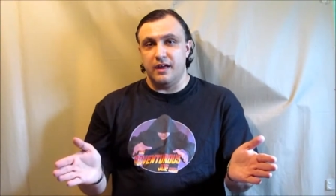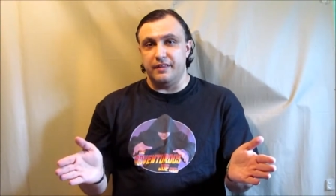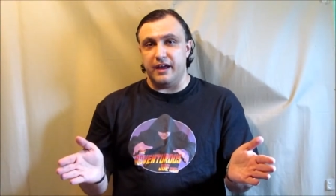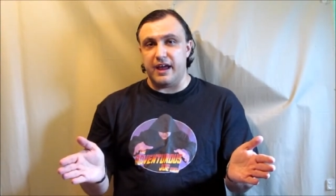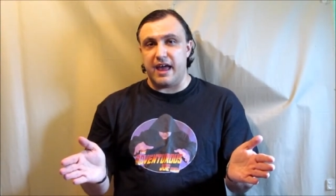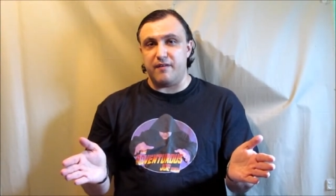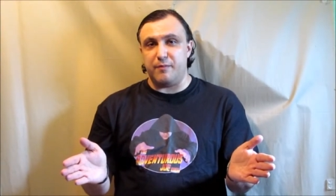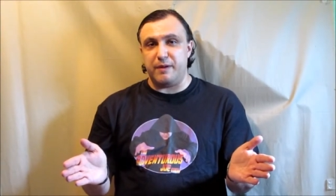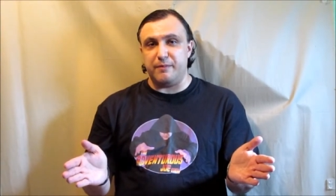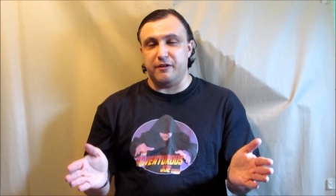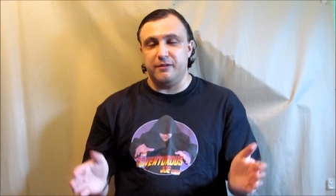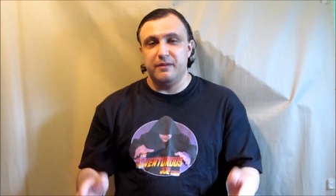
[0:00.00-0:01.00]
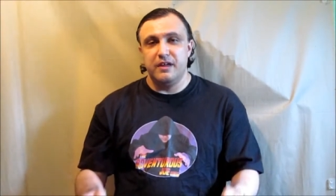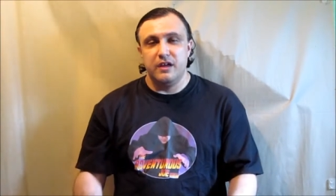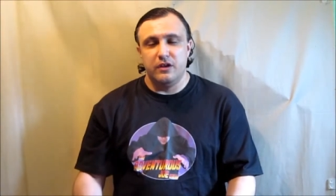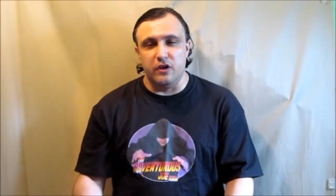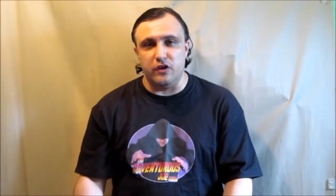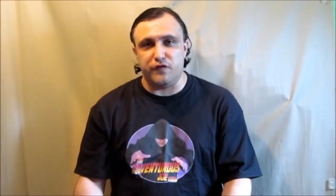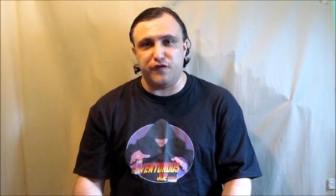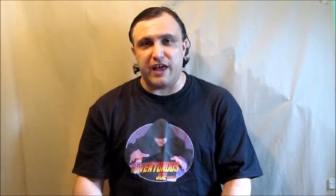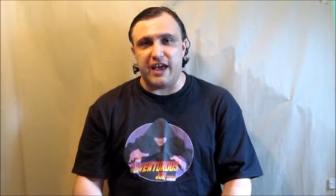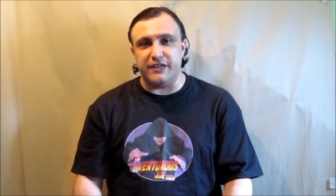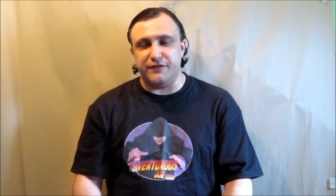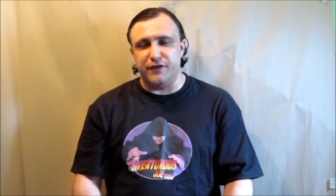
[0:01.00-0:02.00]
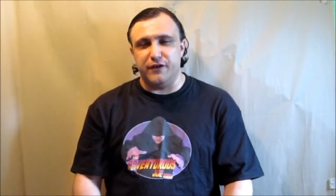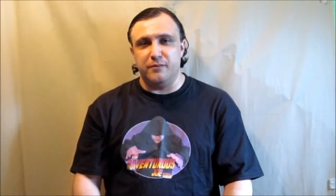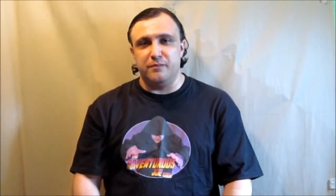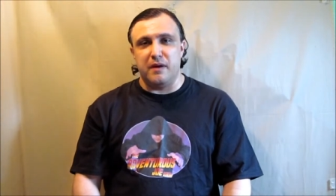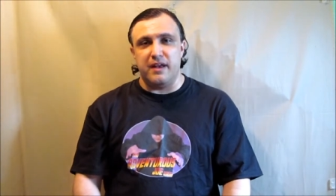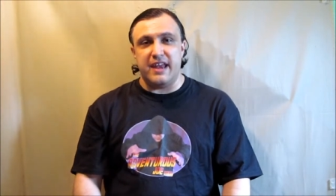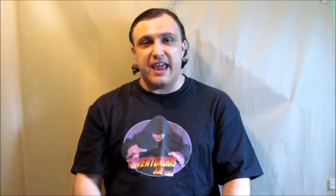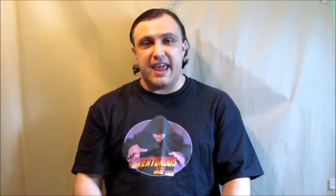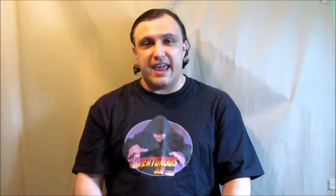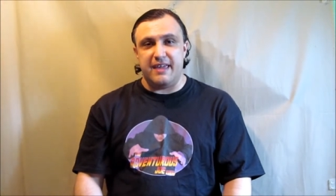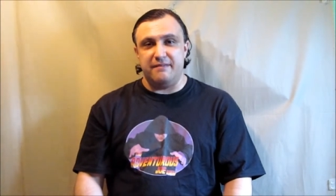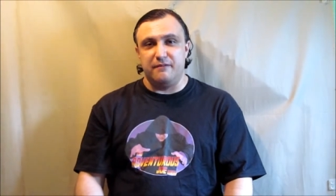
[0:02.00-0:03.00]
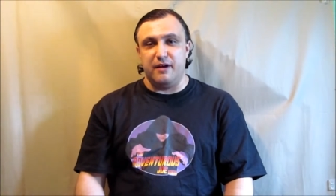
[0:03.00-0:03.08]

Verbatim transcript: Hey, people. Newsflash for Monday.